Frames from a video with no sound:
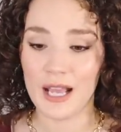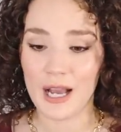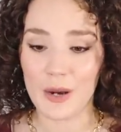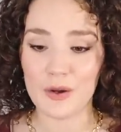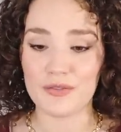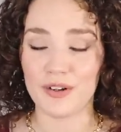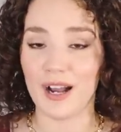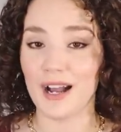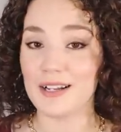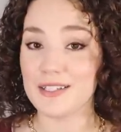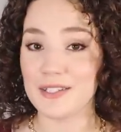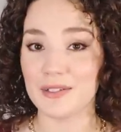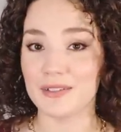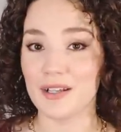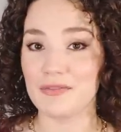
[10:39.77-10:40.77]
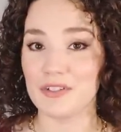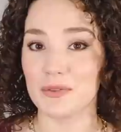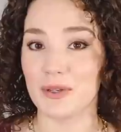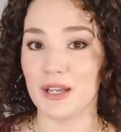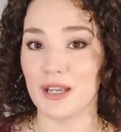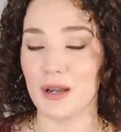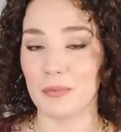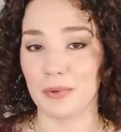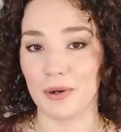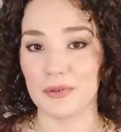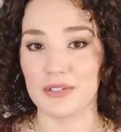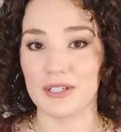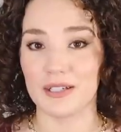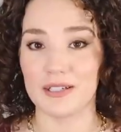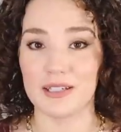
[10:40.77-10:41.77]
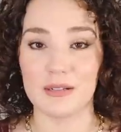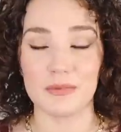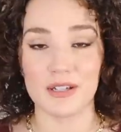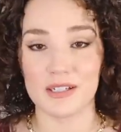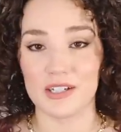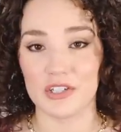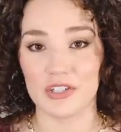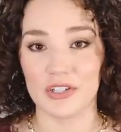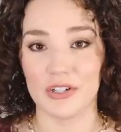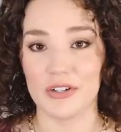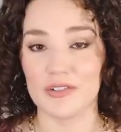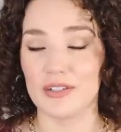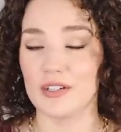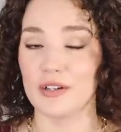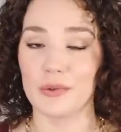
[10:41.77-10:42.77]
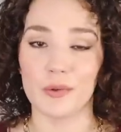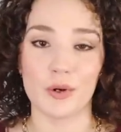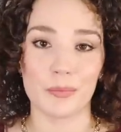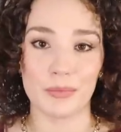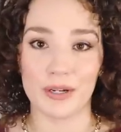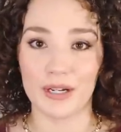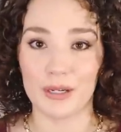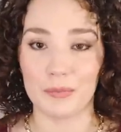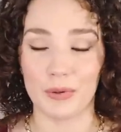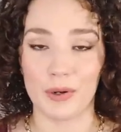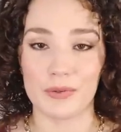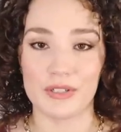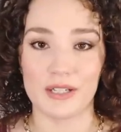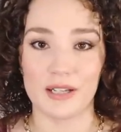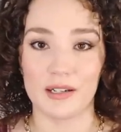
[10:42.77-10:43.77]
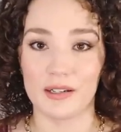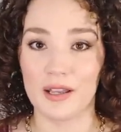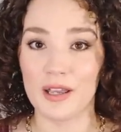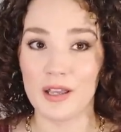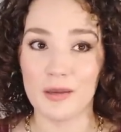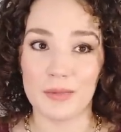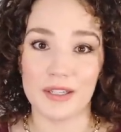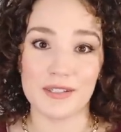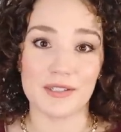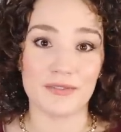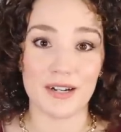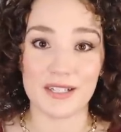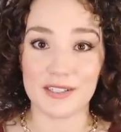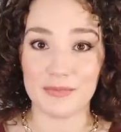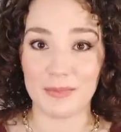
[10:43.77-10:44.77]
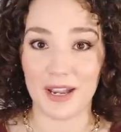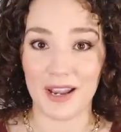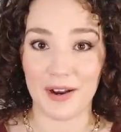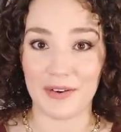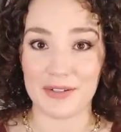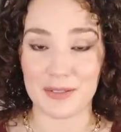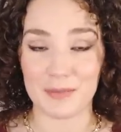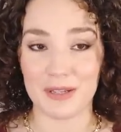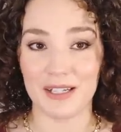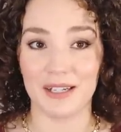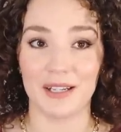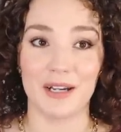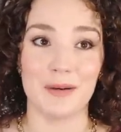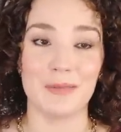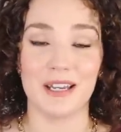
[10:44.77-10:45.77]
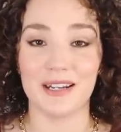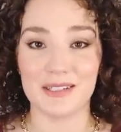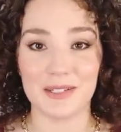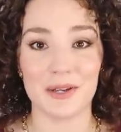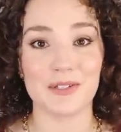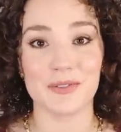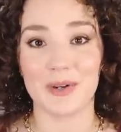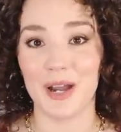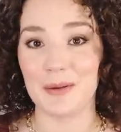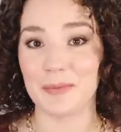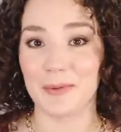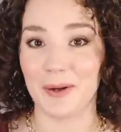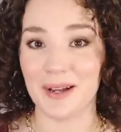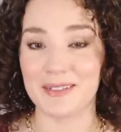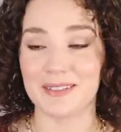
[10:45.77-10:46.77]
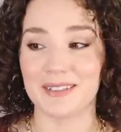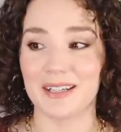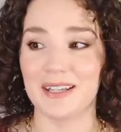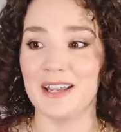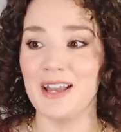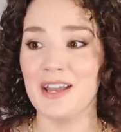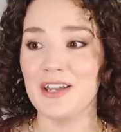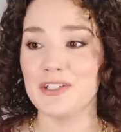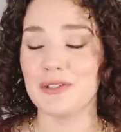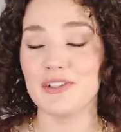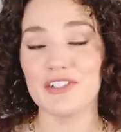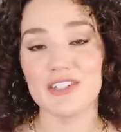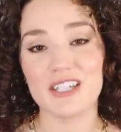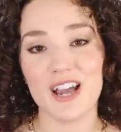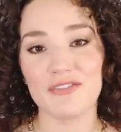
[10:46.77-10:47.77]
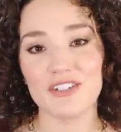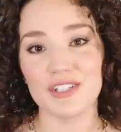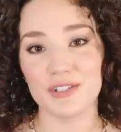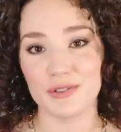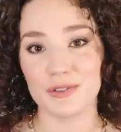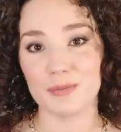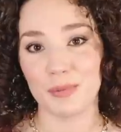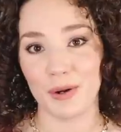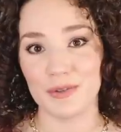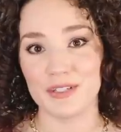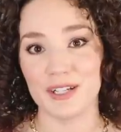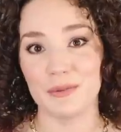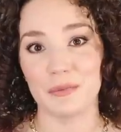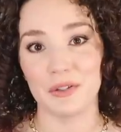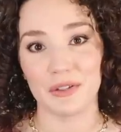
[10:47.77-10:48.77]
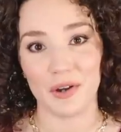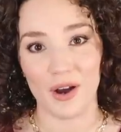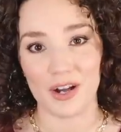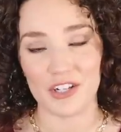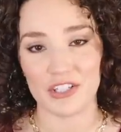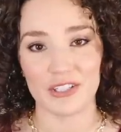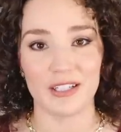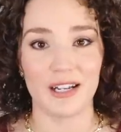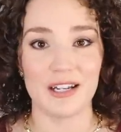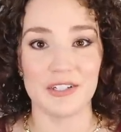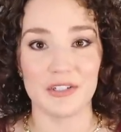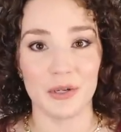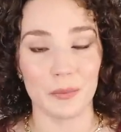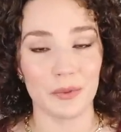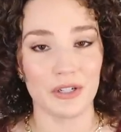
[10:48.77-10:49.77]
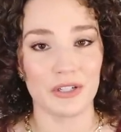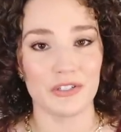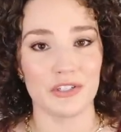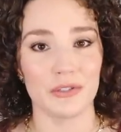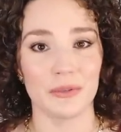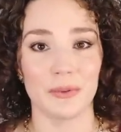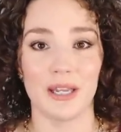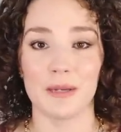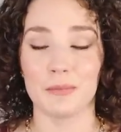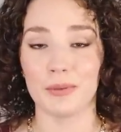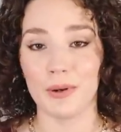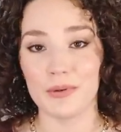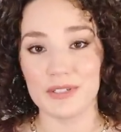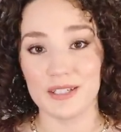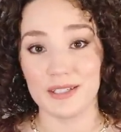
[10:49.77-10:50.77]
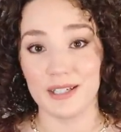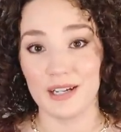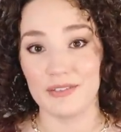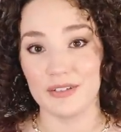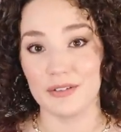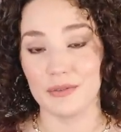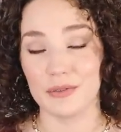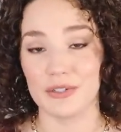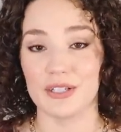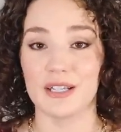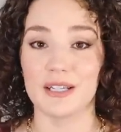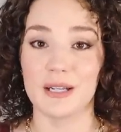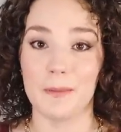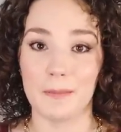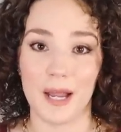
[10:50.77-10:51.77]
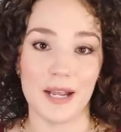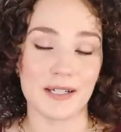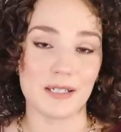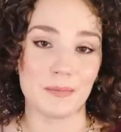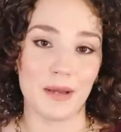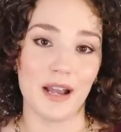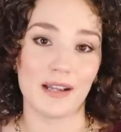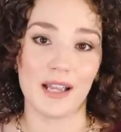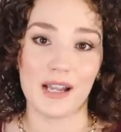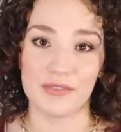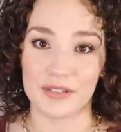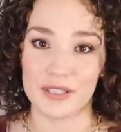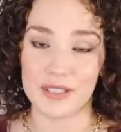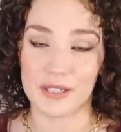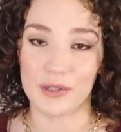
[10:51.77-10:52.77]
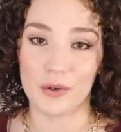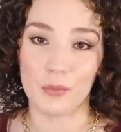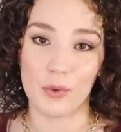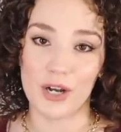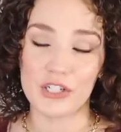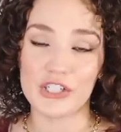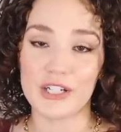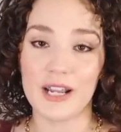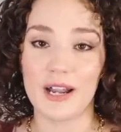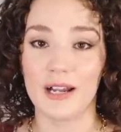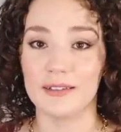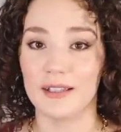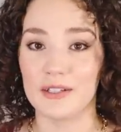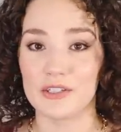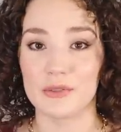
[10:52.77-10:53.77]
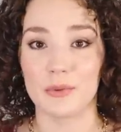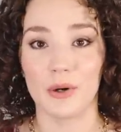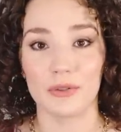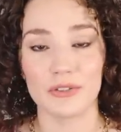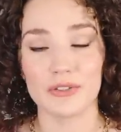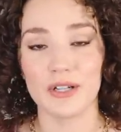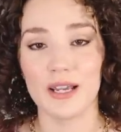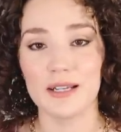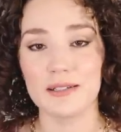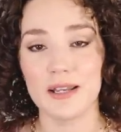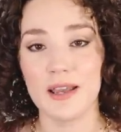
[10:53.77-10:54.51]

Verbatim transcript: However I still love doing protein deep conditioners and incorporating protein because the rest of my hair is medium and it's also high porosity so I just have to use protein with caution. I don't want to do a protein heavy routine back to back every single wash day. I like to alternate.